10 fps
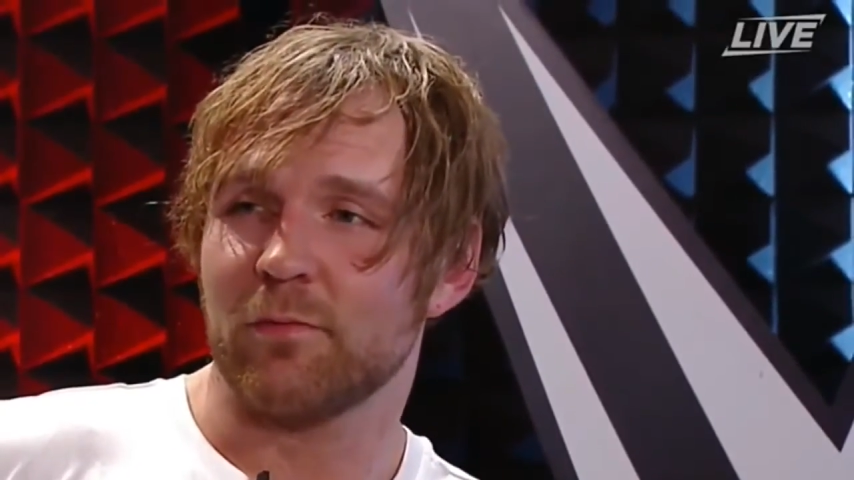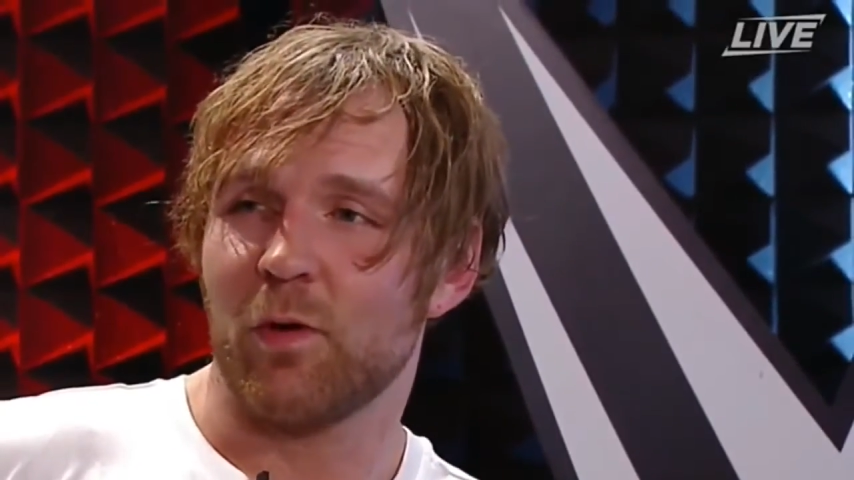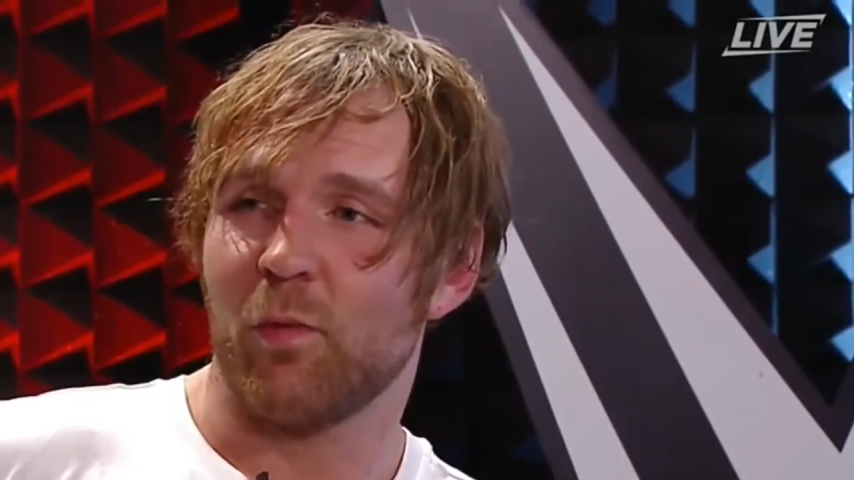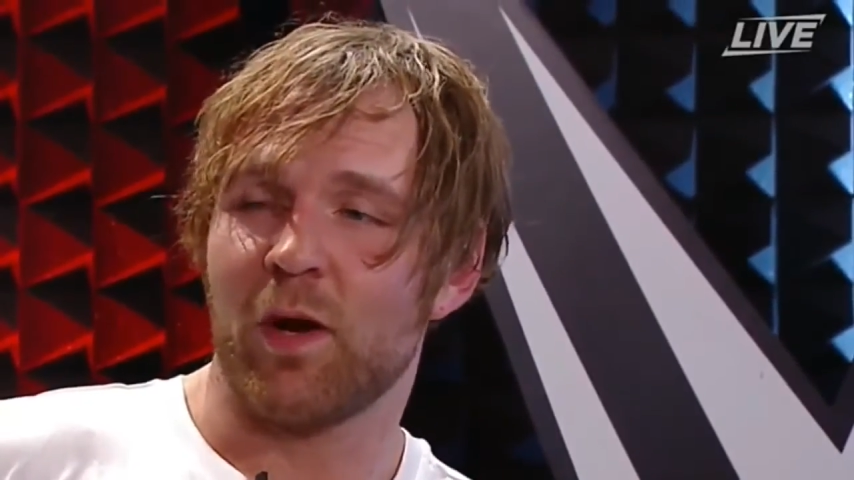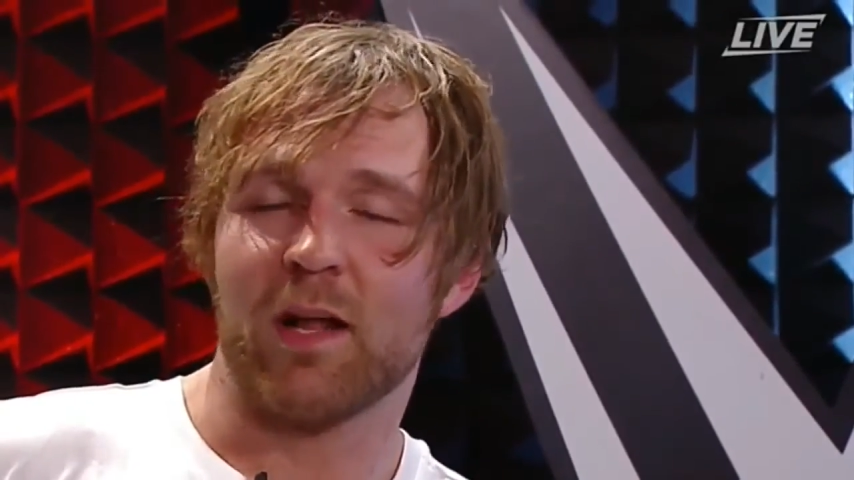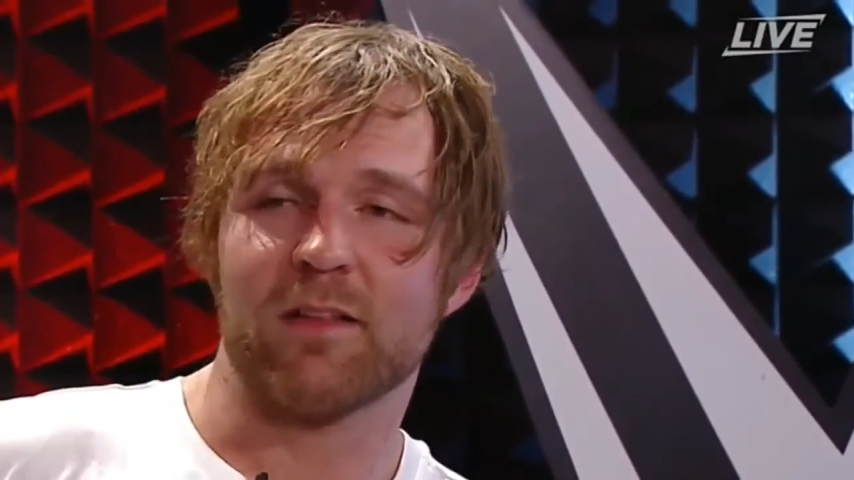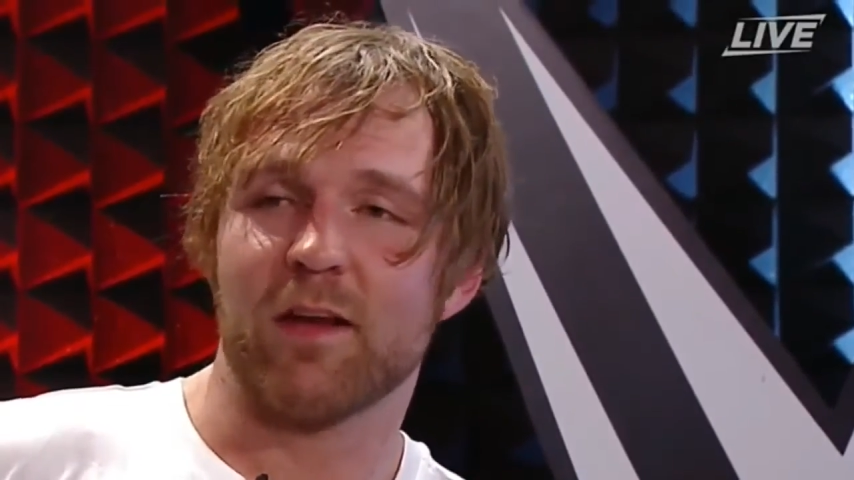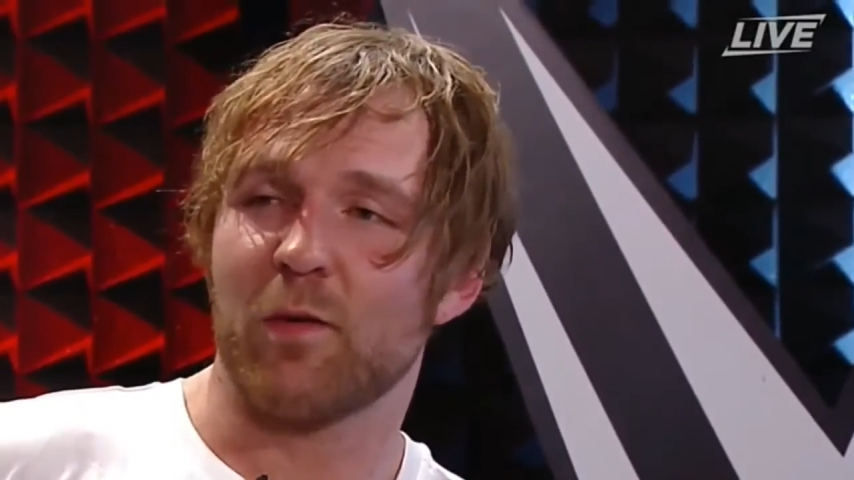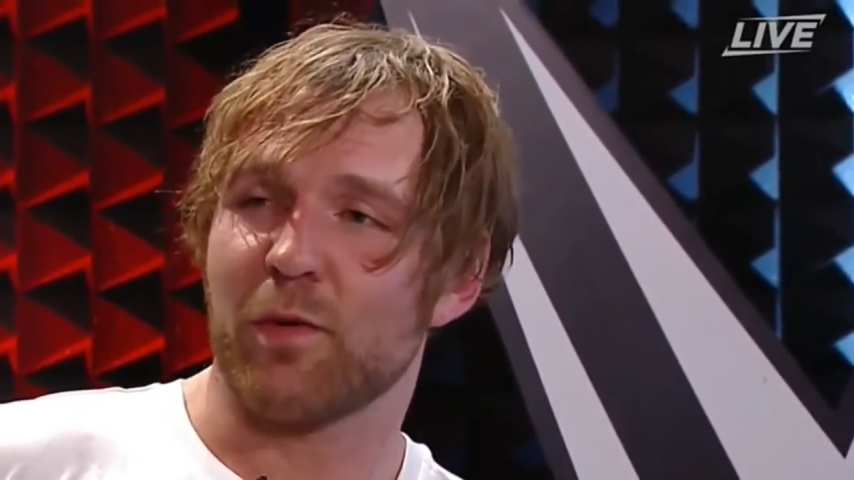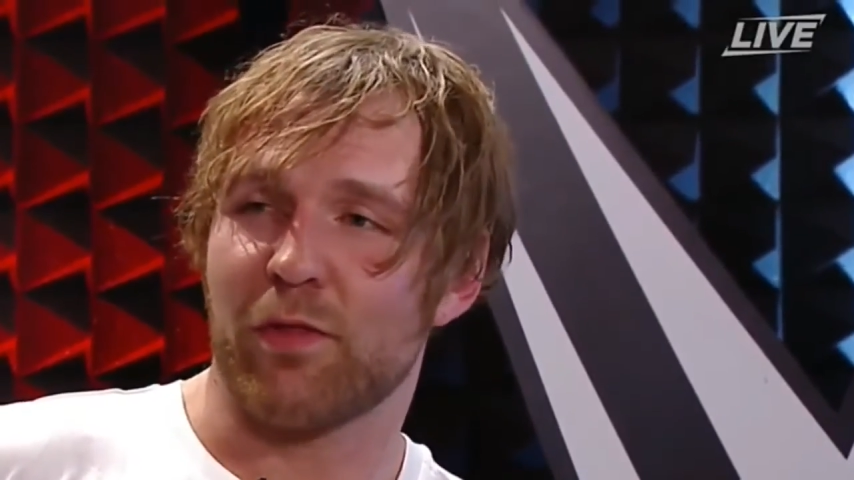Went out there
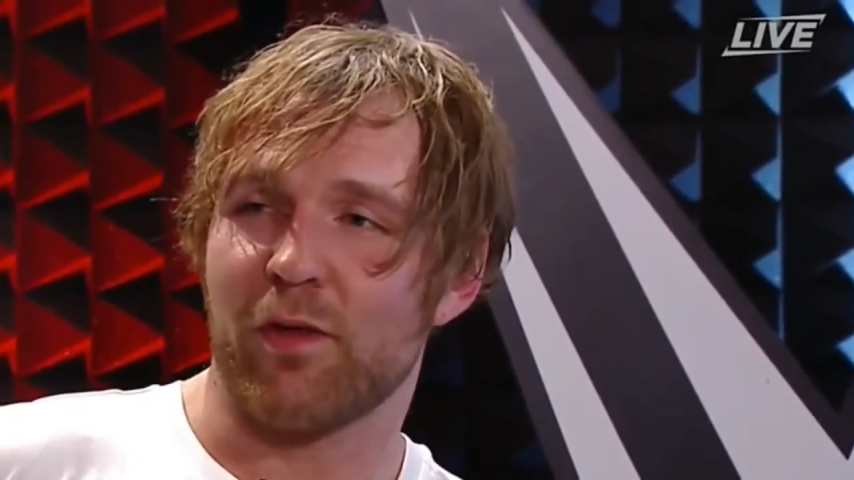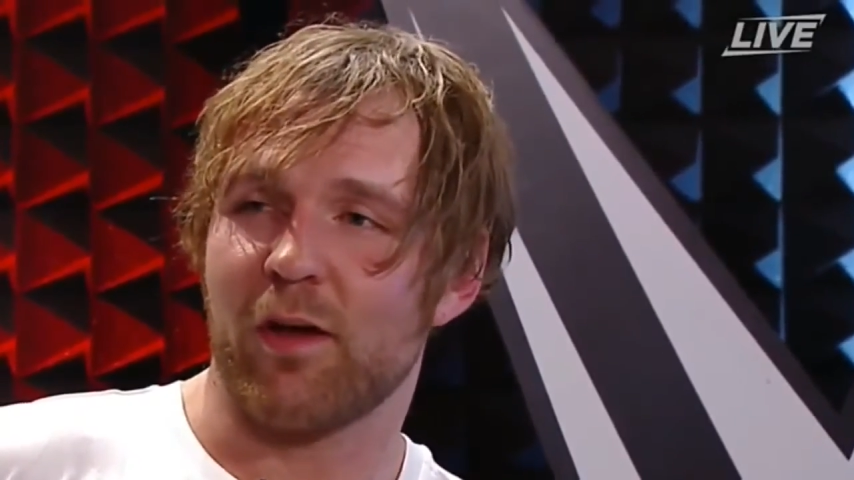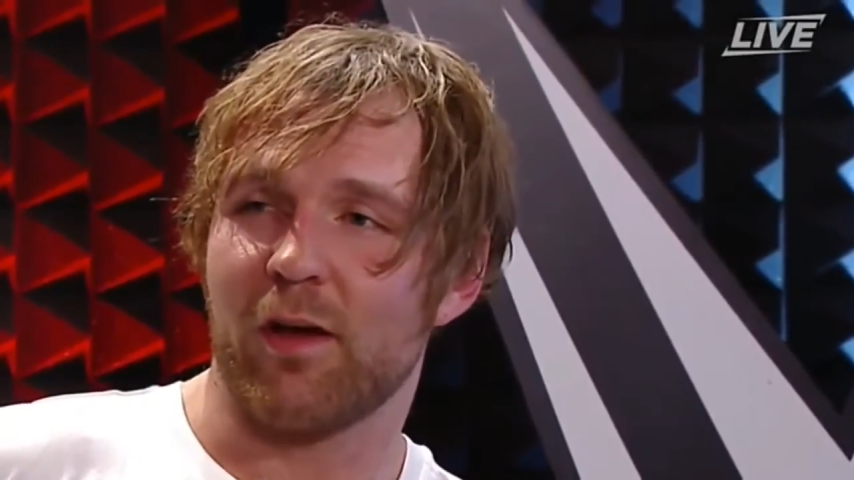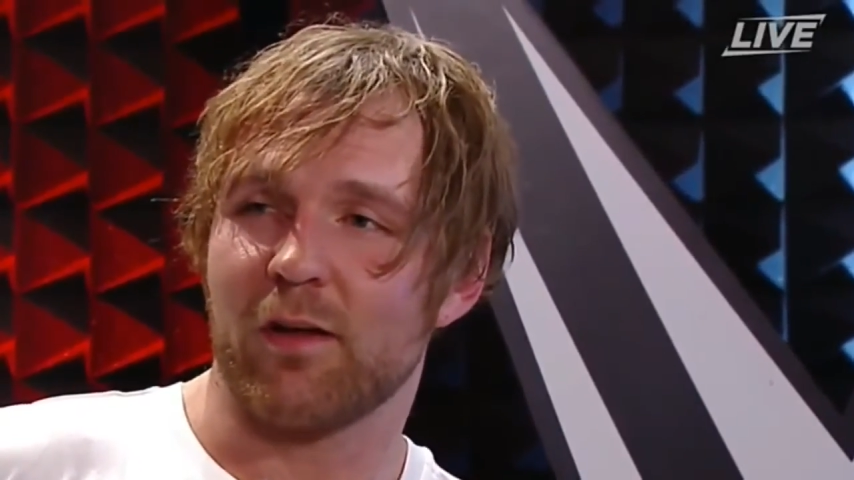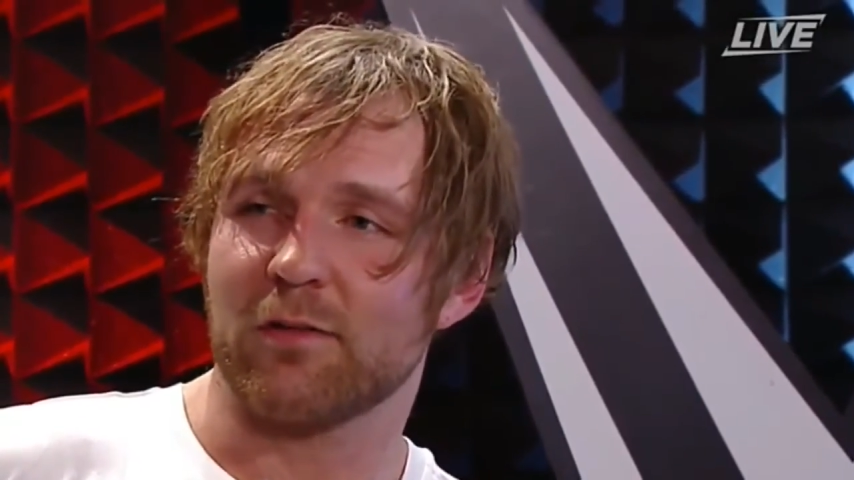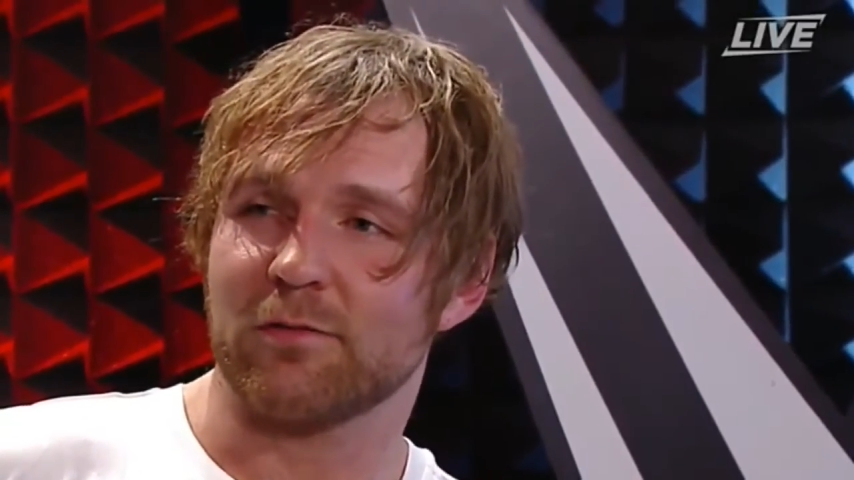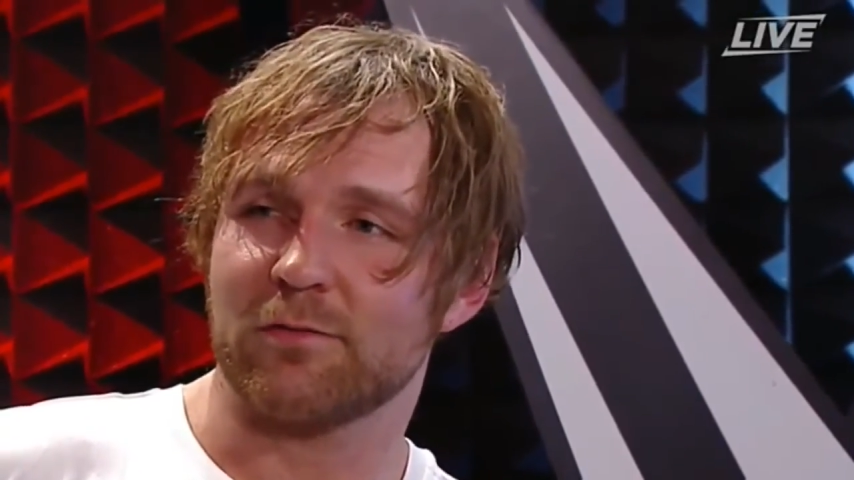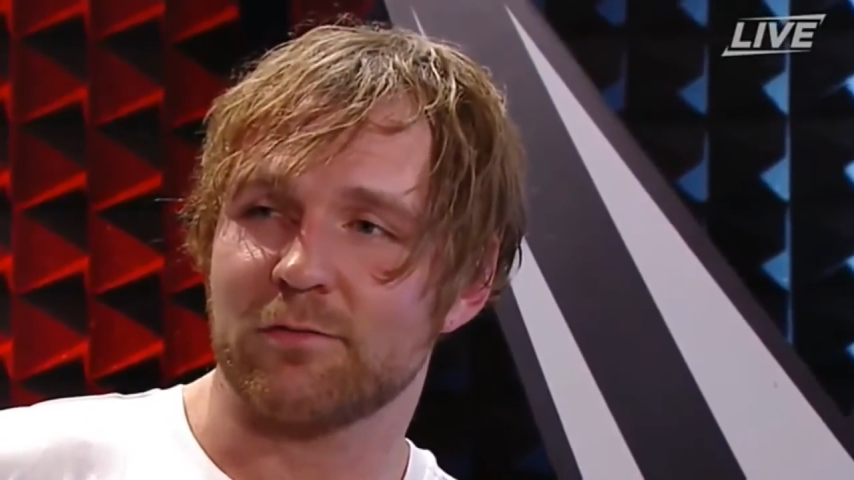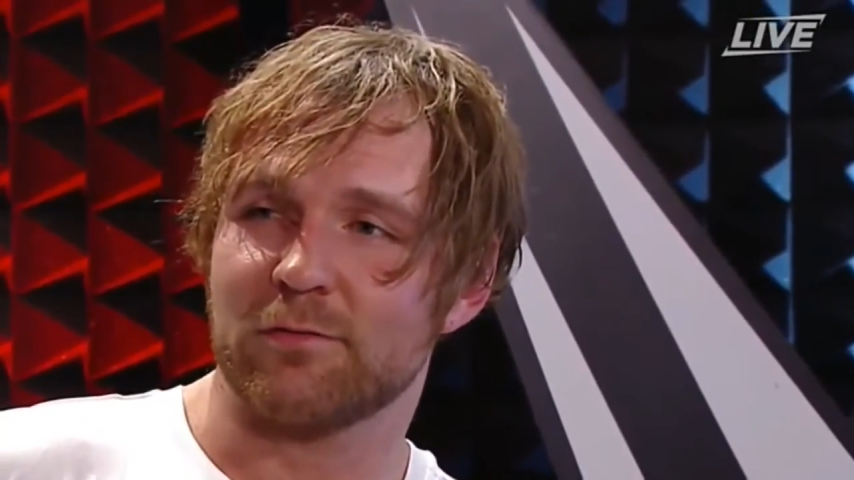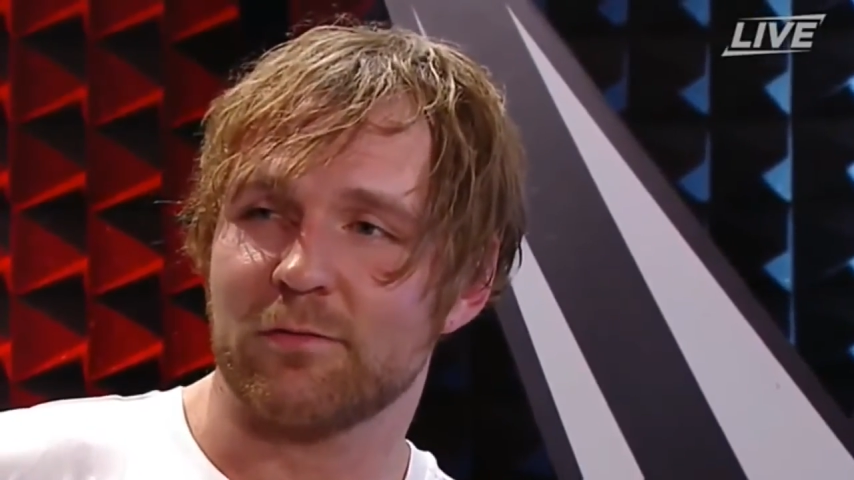with
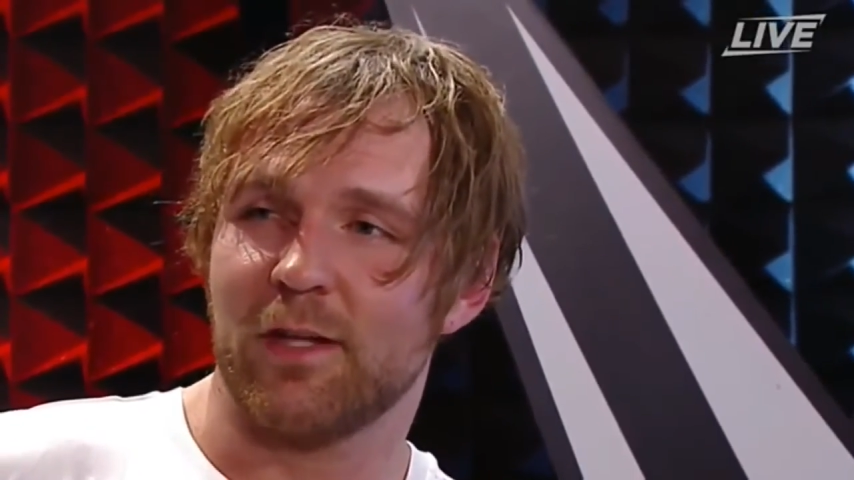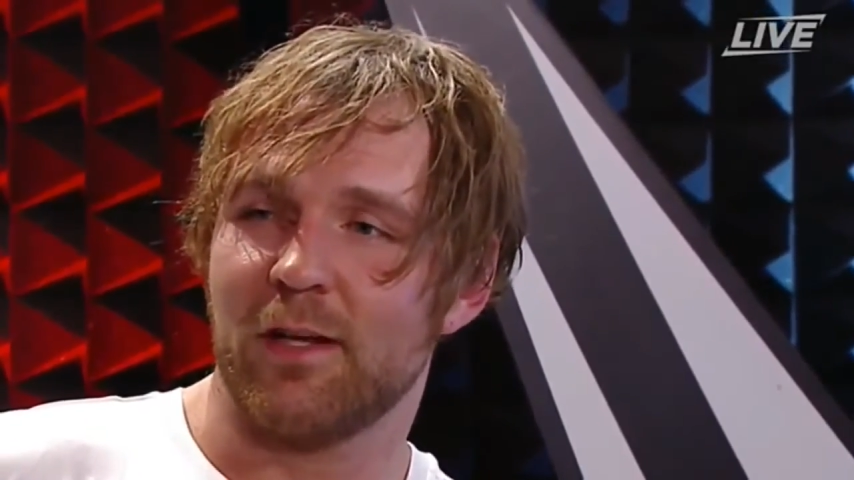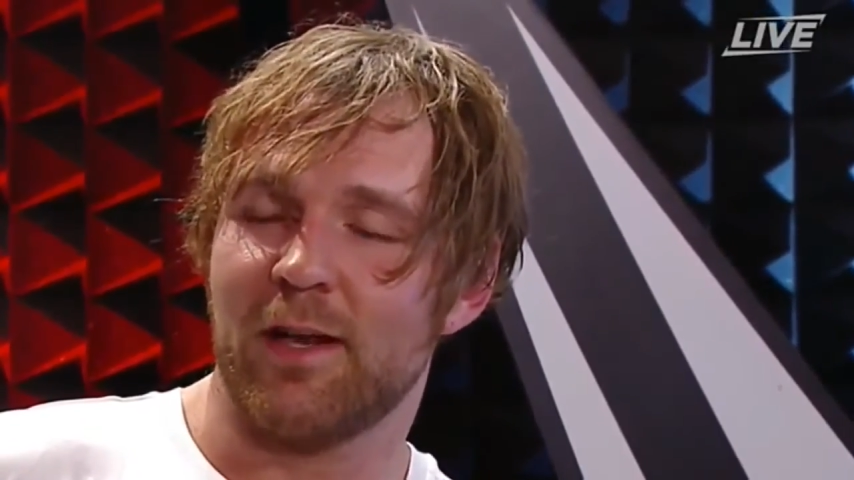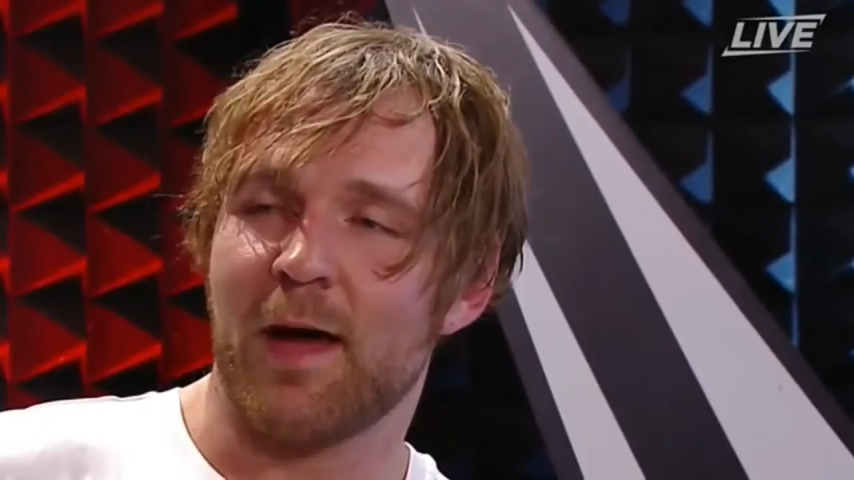not